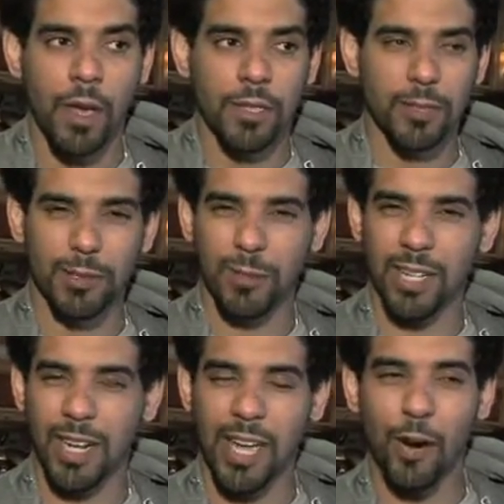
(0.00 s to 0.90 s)
So it's
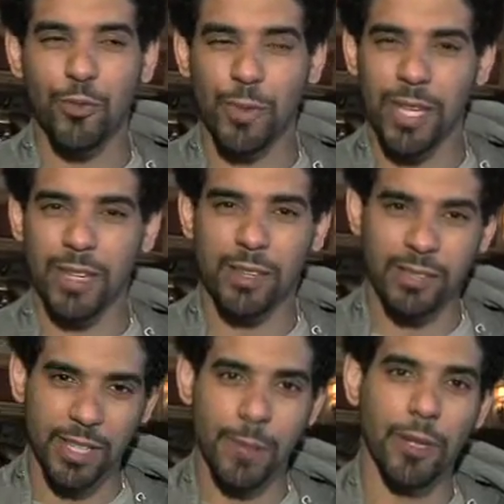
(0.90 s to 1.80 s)
really kind of helped me
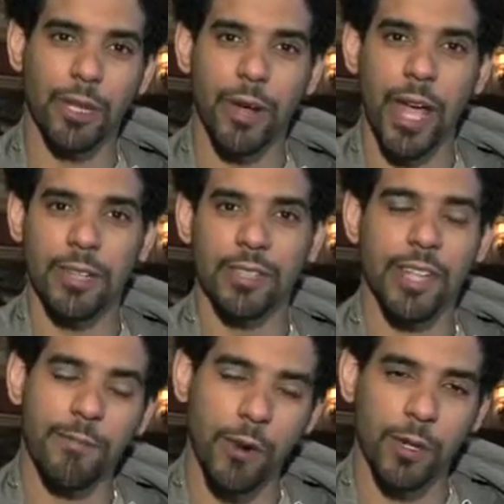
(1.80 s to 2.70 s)
keep a clear head,
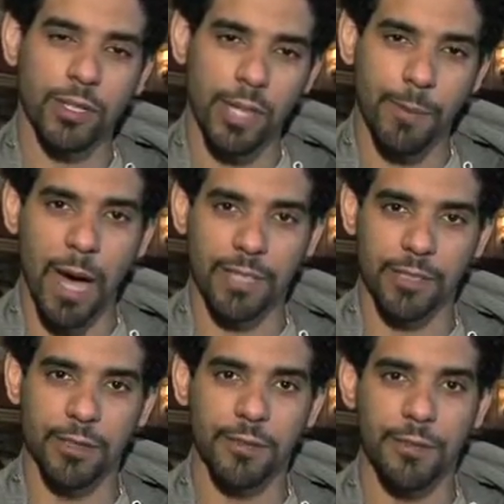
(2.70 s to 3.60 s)
stay focused, stay
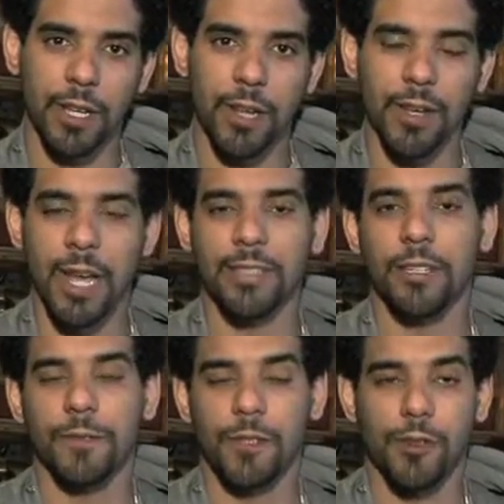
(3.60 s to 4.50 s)
positive, and, and not
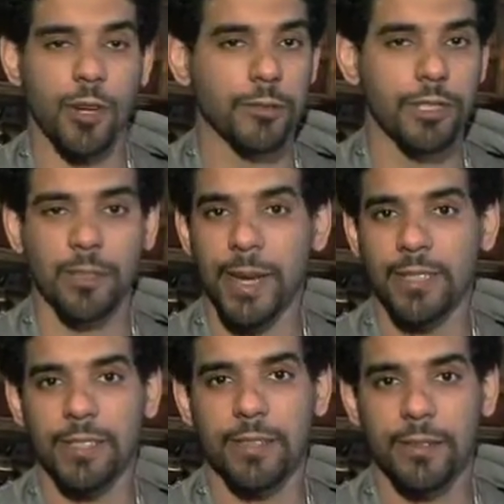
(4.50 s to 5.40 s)
self-destruct, which is
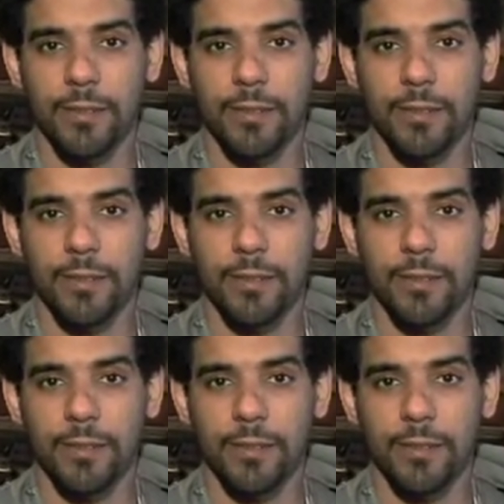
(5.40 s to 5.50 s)
amazing.